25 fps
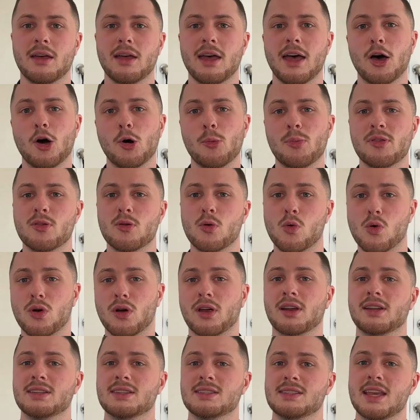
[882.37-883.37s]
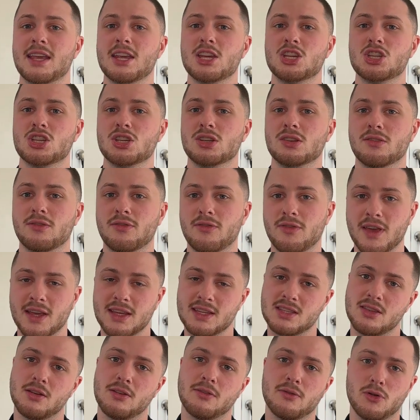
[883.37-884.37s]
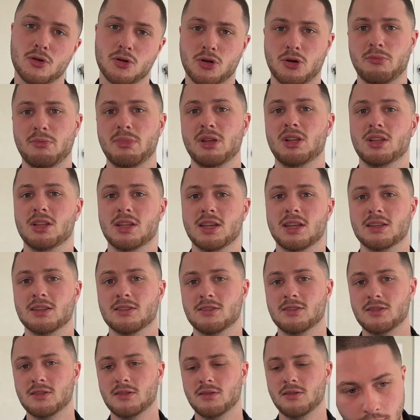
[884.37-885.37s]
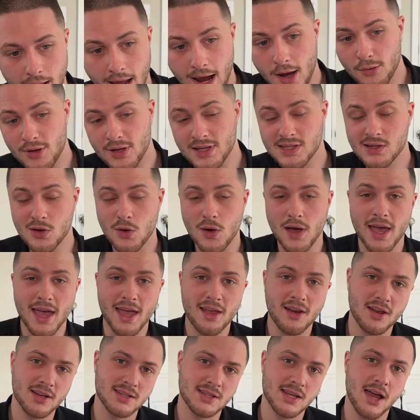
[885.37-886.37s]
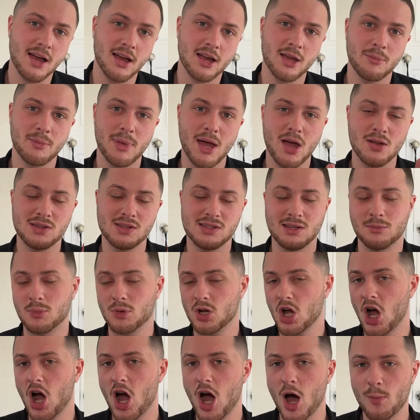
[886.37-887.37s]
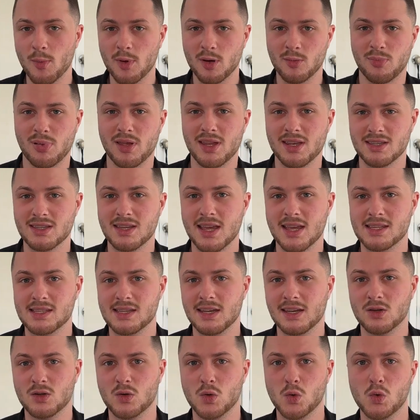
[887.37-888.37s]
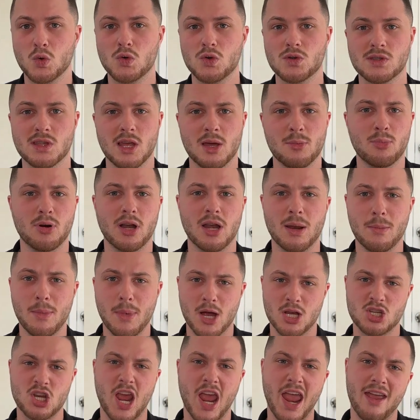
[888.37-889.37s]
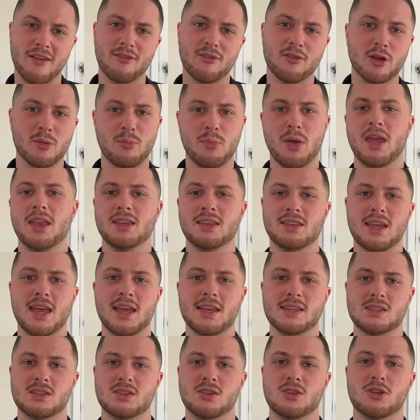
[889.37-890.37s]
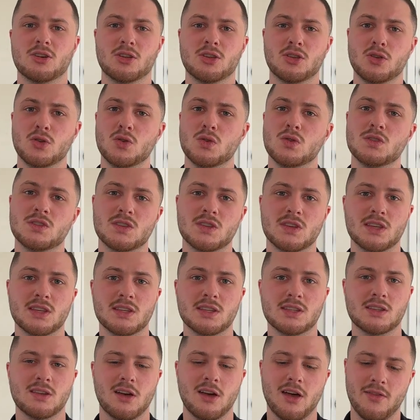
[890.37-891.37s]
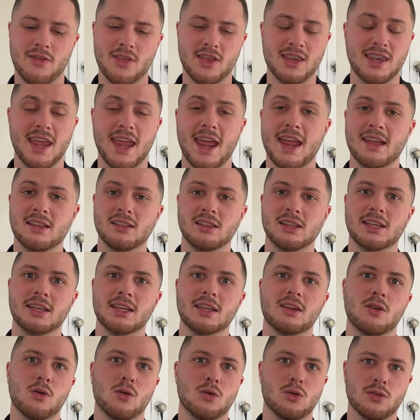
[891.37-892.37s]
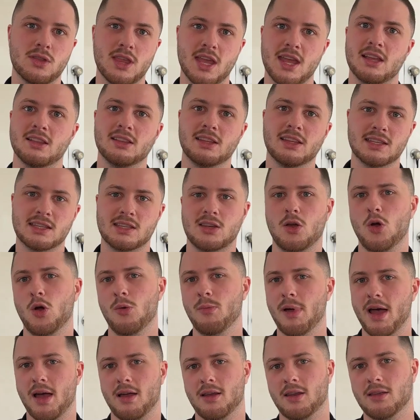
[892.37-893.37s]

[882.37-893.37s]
help the organization fix their vulnerabilities. Now let's go ahead and talk about some common pen testing tools that pretty much every pen tester uses on the daily or they at least know about